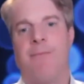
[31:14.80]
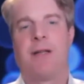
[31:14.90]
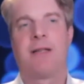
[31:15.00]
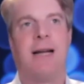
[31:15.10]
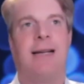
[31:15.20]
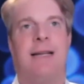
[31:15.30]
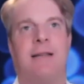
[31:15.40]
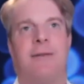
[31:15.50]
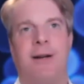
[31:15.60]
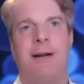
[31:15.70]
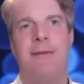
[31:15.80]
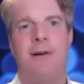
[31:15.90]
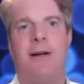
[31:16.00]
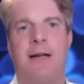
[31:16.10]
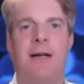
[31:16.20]
sent into very,
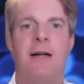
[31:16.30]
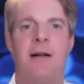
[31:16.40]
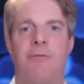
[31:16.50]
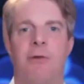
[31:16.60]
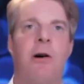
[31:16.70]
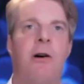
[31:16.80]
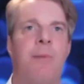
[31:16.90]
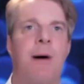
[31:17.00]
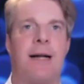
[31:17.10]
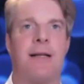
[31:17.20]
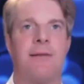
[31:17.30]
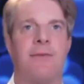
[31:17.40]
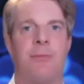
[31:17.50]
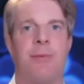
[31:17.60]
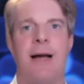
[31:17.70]
very remote pockets of
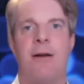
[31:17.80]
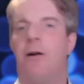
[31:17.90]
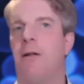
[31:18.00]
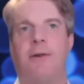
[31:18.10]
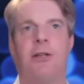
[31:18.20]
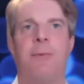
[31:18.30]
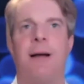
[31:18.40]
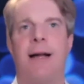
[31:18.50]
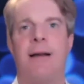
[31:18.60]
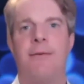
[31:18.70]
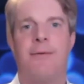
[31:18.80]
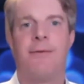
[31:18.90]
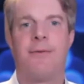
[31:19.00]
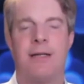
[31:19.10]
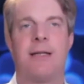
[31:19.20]
Japan, all over Japan
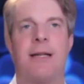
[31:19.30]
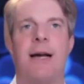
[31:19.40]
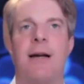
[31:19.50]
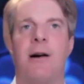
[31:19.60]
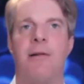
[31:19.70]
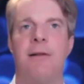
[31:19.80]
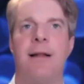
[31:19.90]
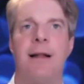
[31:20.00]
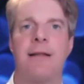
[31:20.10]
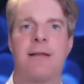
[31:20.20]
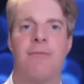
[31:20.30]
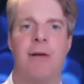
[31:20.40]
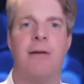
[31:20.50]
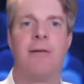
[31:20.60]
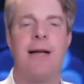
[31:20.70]
since the get-go. And then that's
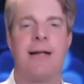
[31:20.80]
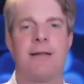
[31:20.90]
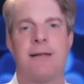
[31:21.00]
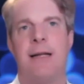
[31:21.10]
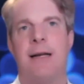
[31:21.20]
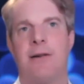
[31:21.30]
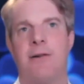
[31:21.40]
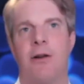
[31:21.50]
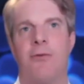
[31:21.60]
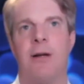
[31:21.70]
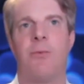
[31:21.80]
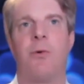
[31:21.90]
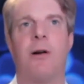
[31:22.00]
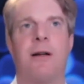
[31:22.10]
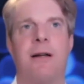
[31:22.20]
the kind of grid
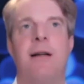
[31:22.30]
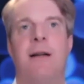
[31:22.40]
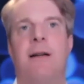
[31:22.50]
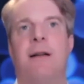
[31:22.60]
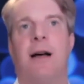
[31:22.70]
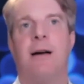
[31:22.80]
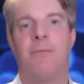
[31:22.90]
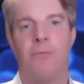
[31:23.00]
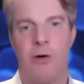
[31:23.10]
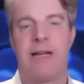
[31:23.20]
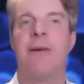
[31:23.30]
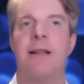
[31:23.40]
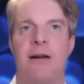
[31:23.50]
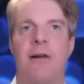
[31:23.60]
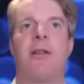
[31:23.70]
work, working with
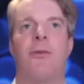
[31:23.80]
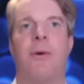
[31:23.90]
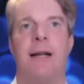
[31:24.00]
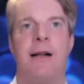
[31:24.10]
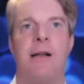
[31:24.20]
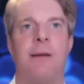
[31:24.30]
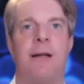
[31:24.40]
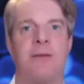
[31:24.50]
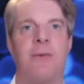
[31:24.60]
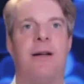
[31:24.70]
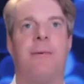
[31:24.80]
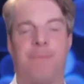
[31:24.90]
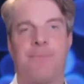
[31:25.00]
the earth grid element as well.